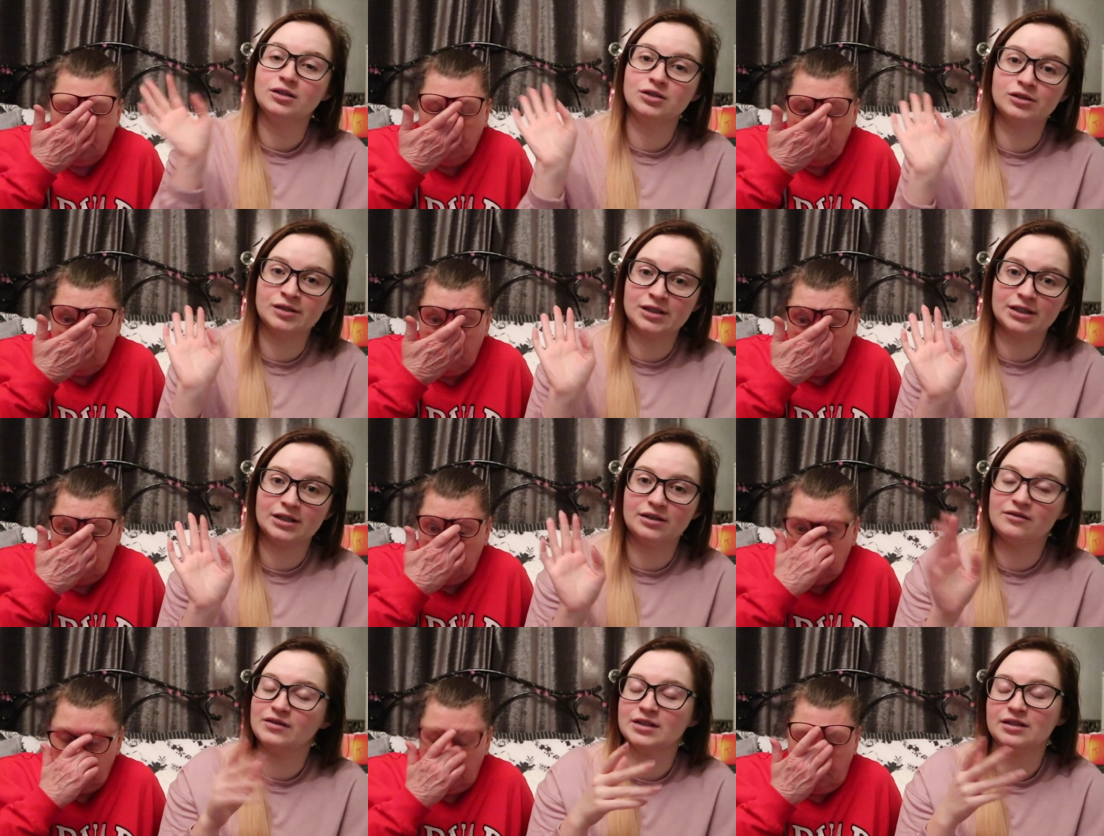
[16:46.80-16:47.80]
Speaker 1: don't take any
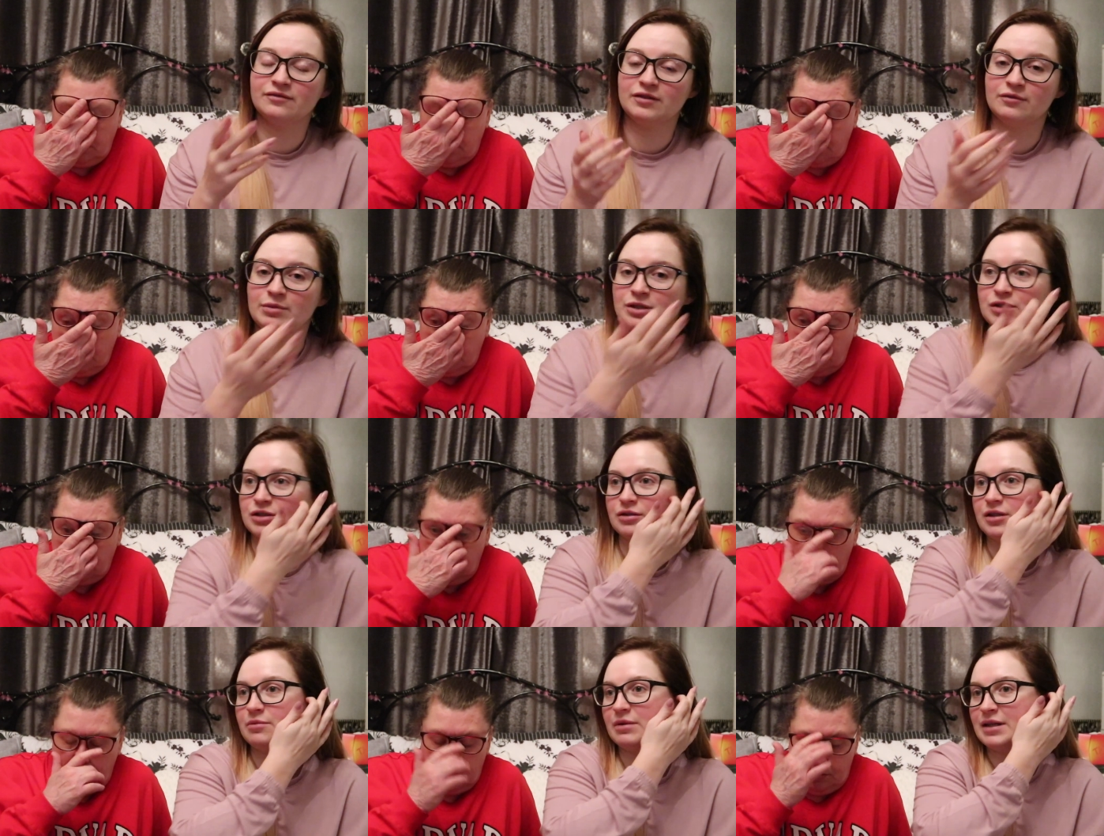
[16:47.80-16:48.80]
offense, I've never been to
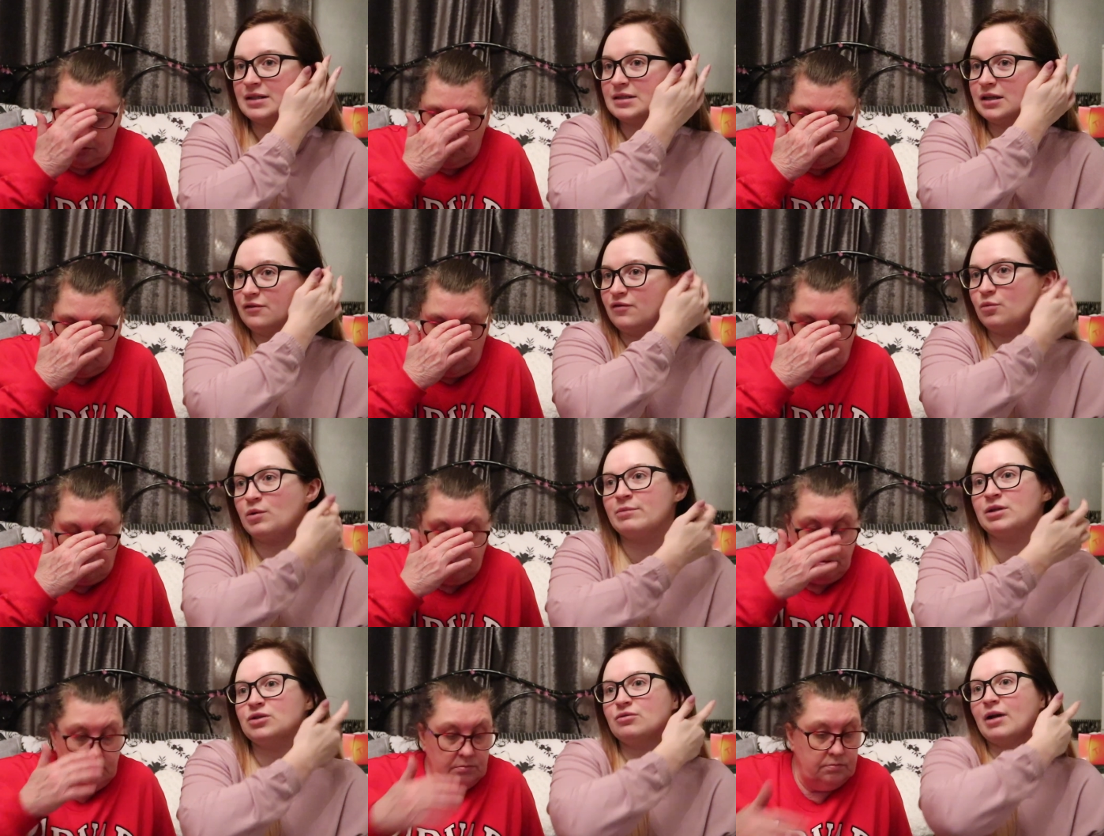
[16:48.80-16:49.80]
Turkey, but they say for
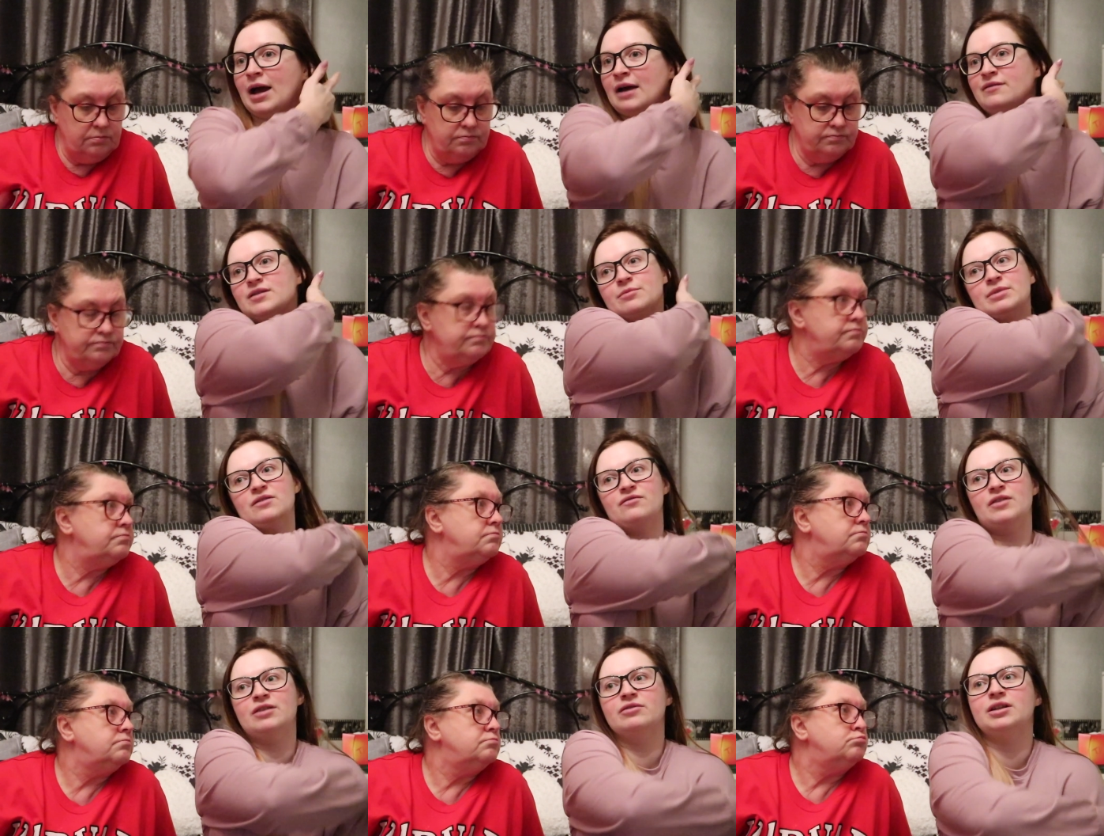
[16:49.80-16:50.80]
women you have to be
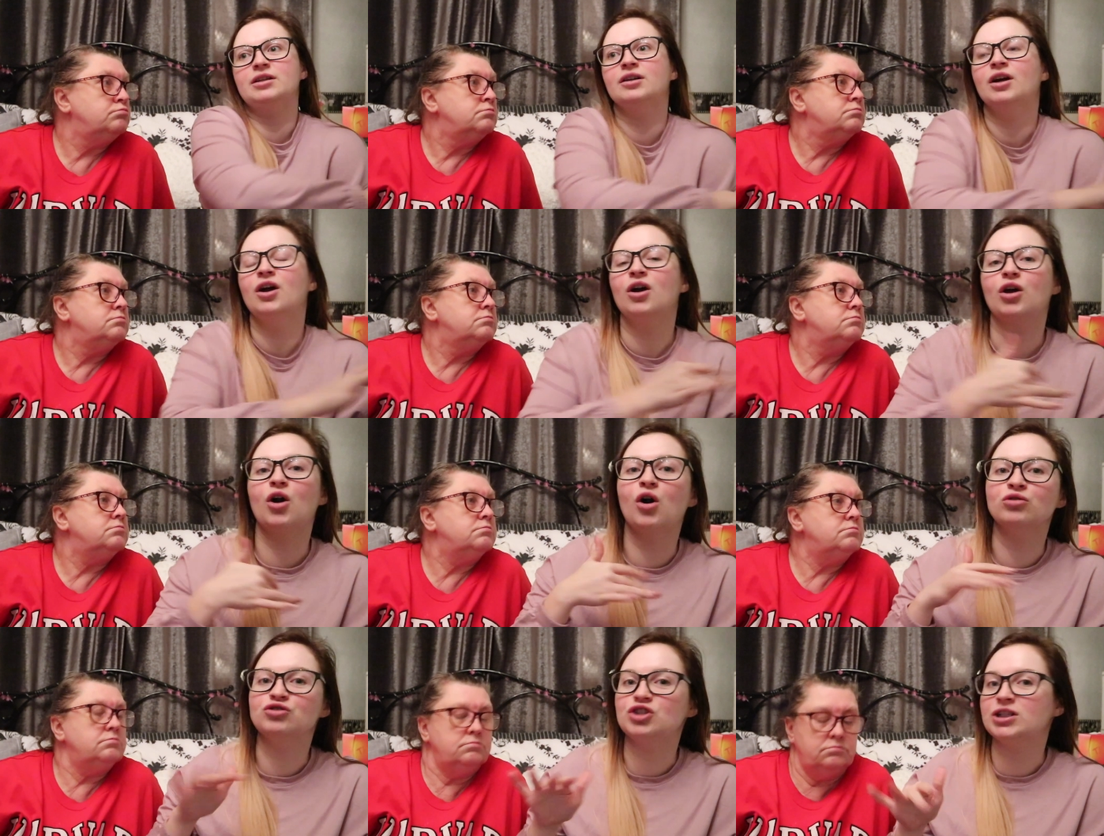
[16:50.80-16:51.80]
very
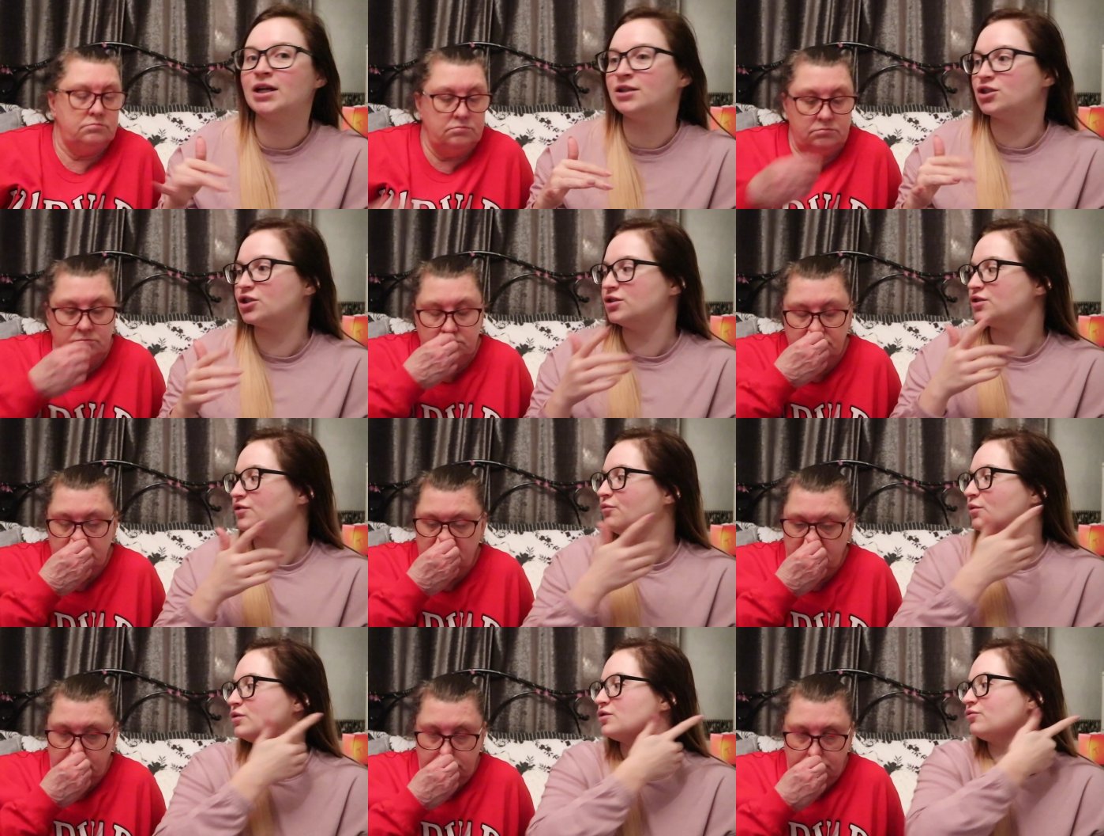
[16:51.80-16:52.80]
conscientious of
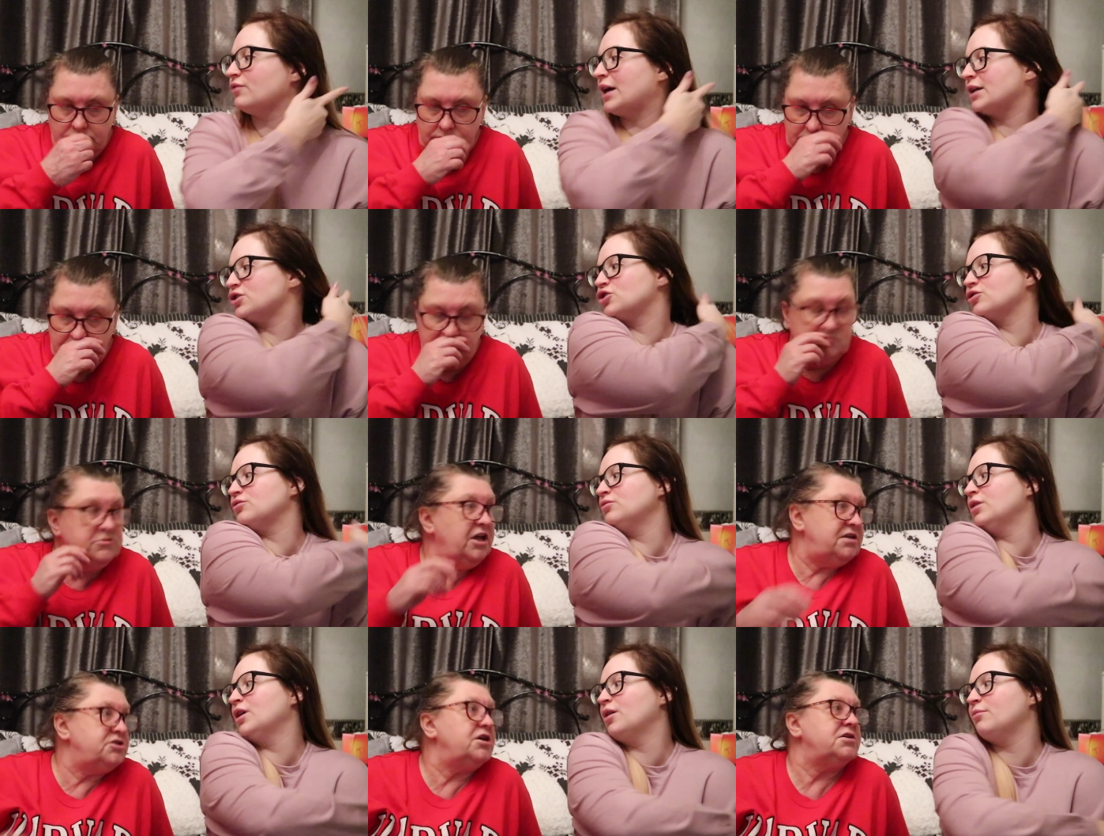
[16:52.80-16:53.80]
what's around you,
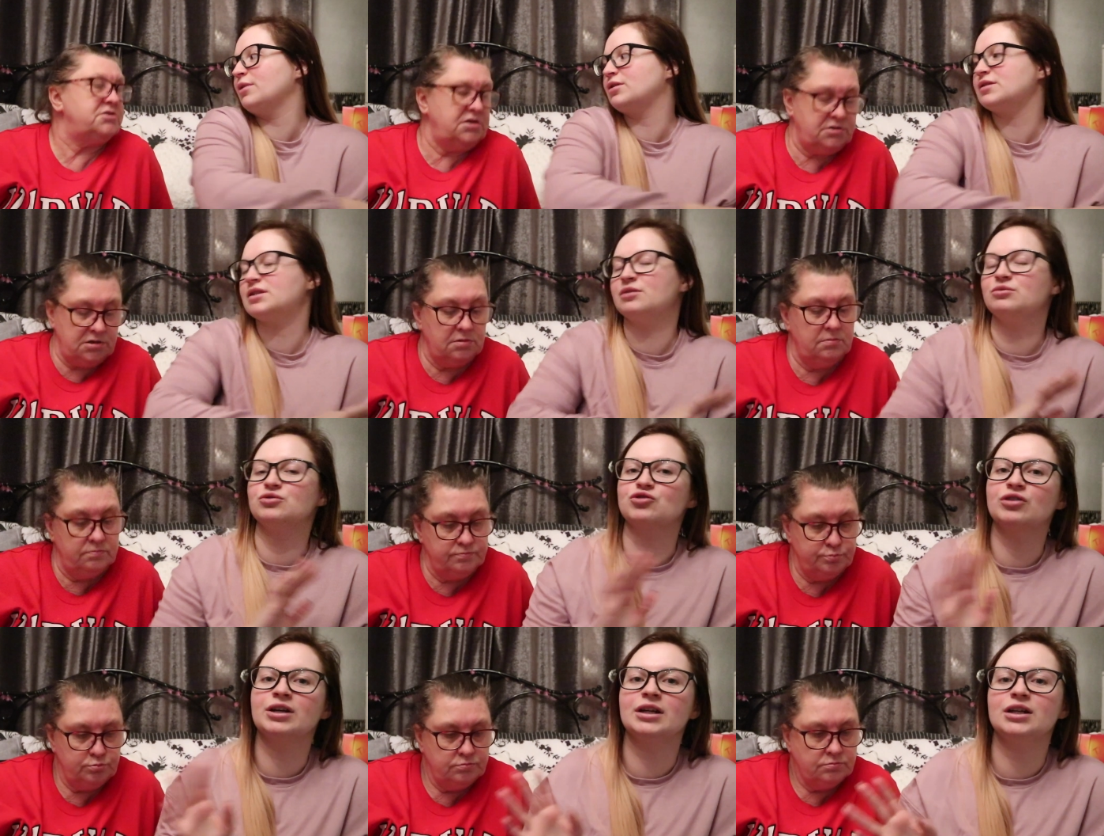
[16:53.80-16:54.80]
yes, yes, because yes. they will
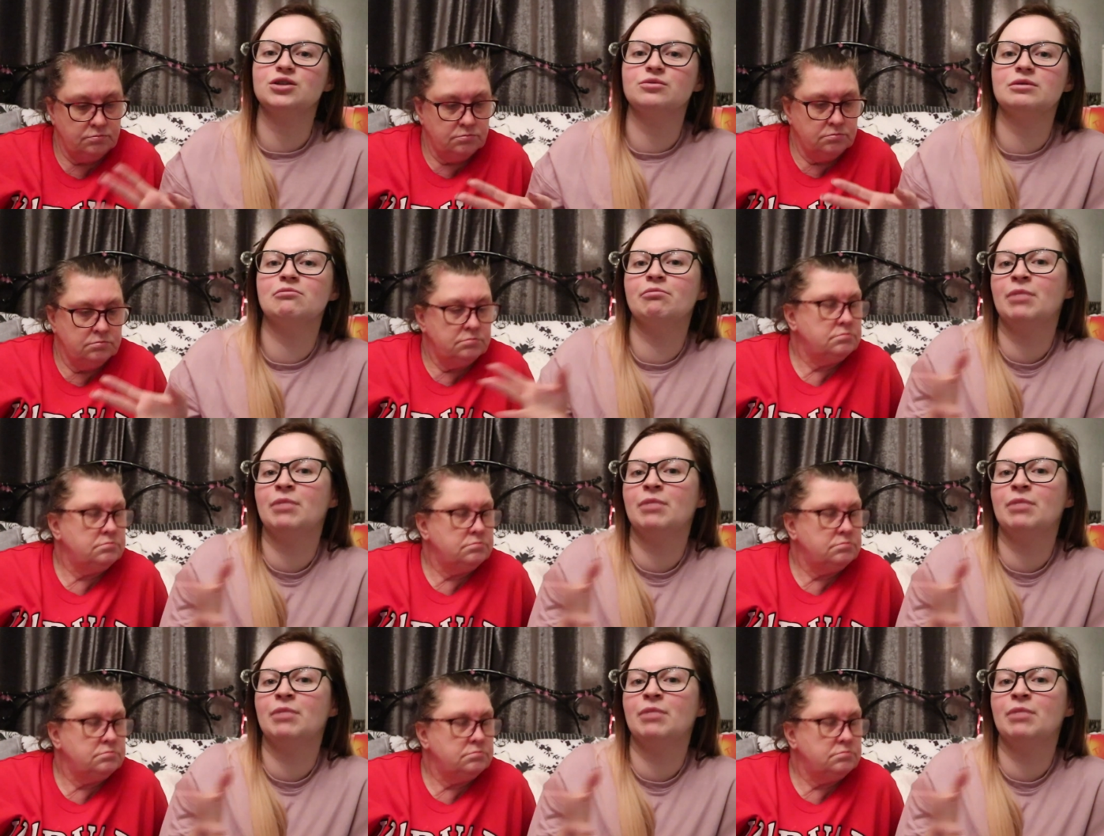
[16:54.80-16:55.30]
try and get you in